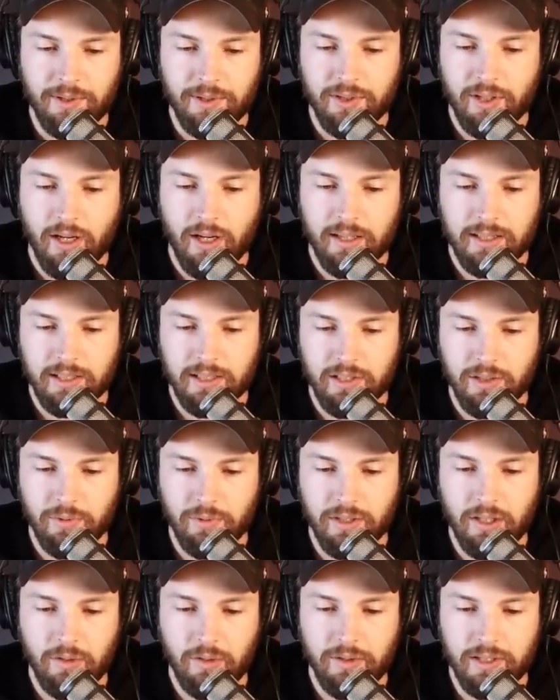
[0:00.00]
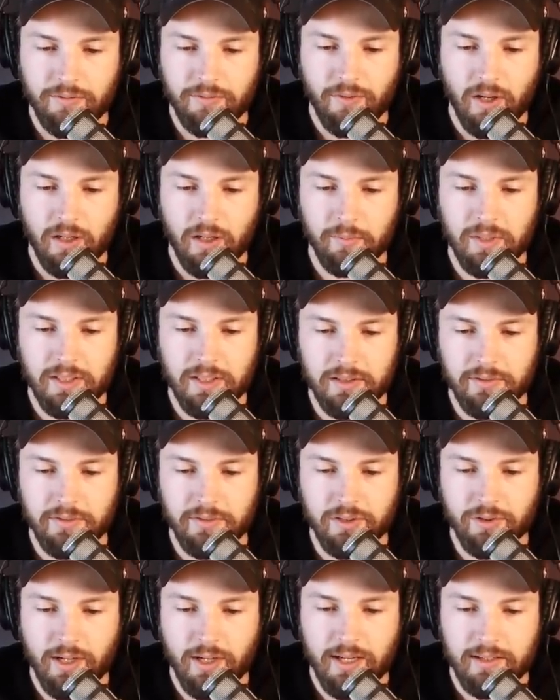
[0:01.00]
I was shocked that she would go this far because
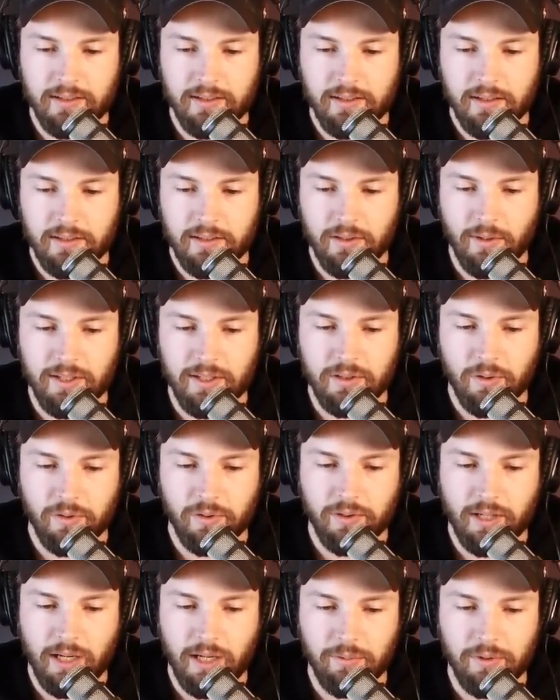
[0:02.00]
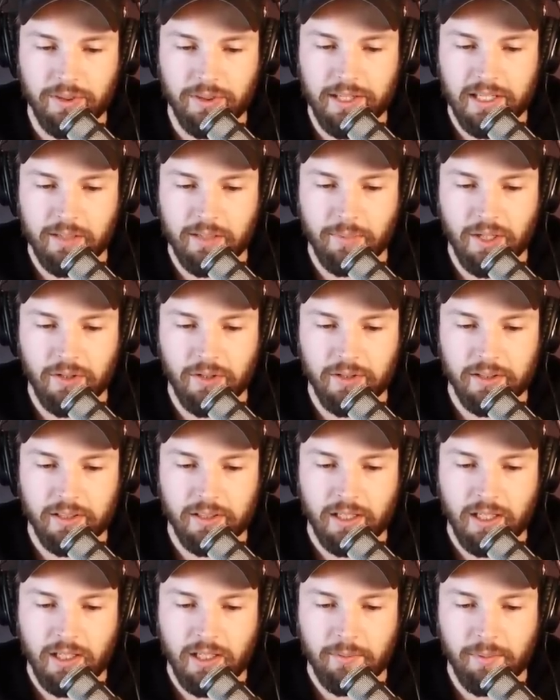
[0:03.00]
of a dress, so I told her I would think about
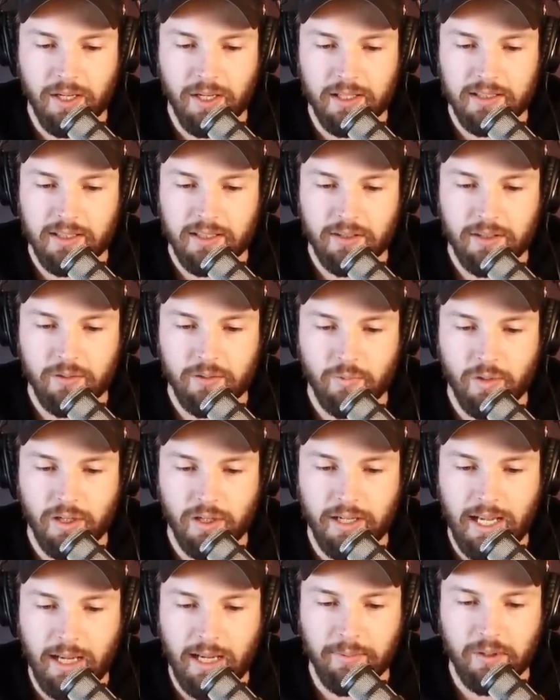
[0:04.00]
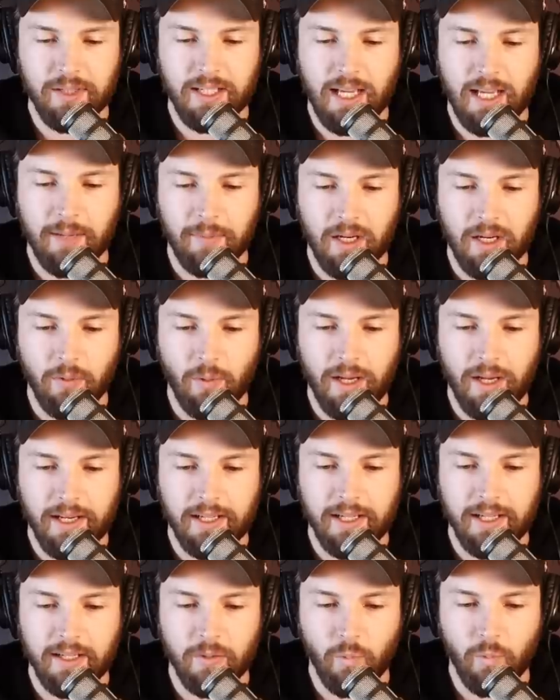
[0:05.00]
it, but I still didn't want Abby at my
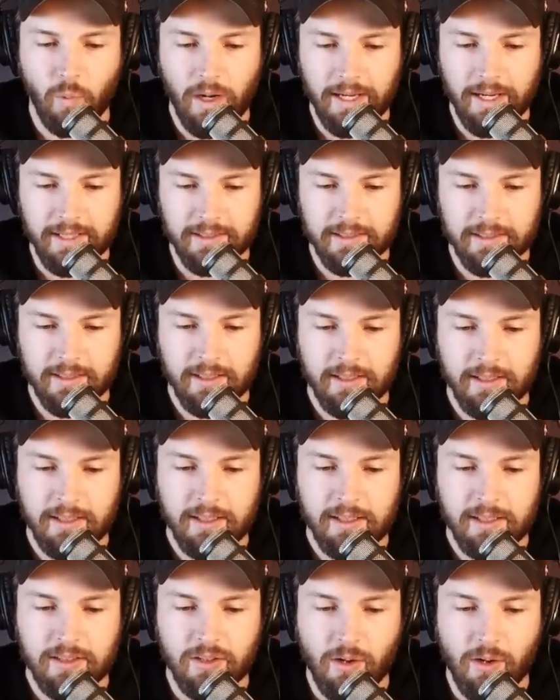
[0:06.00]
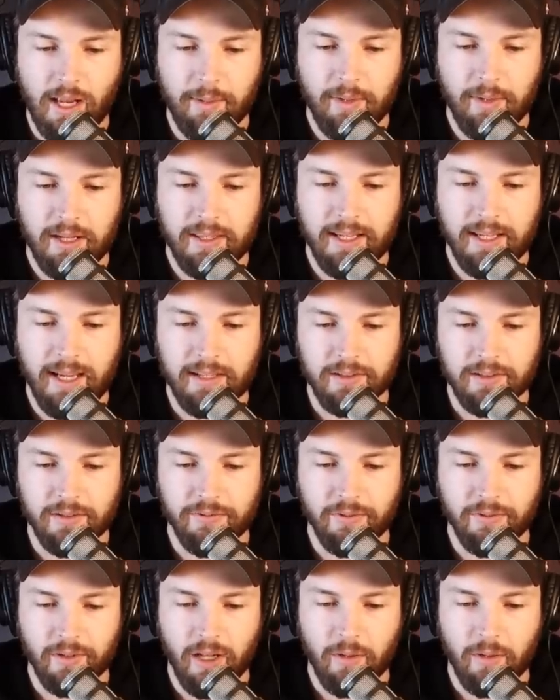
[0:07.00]
wedding in white. So am I the
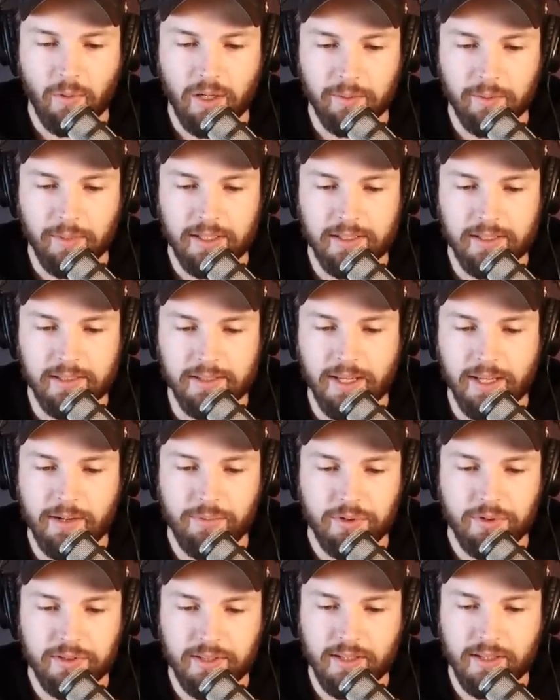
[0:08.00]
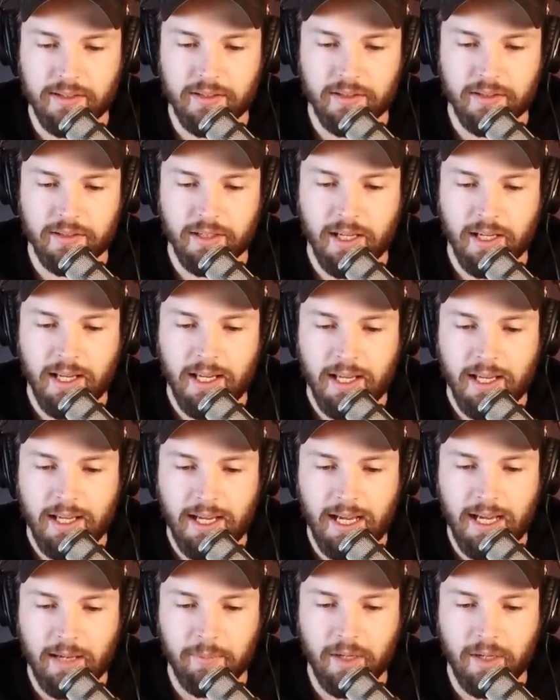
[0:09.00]
asshole for not wanting my disabled sister
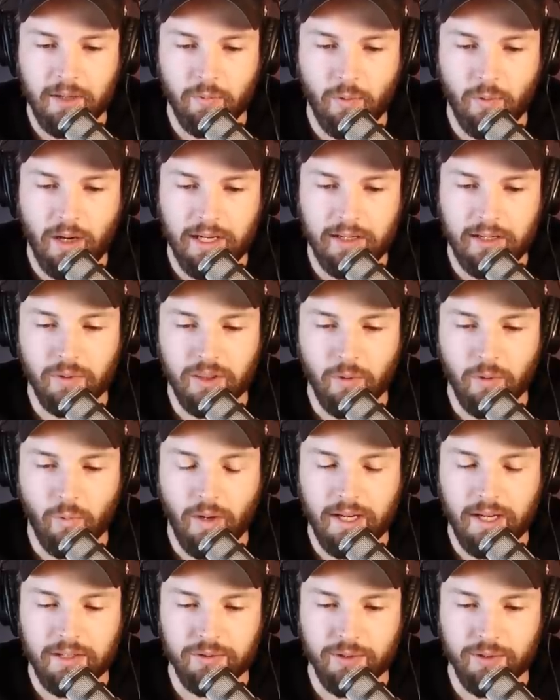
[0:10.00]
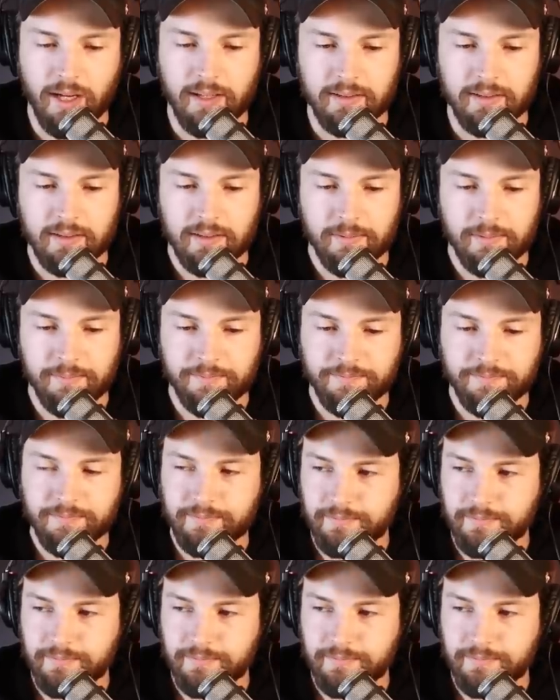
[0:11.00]
at my wedding with a white dress?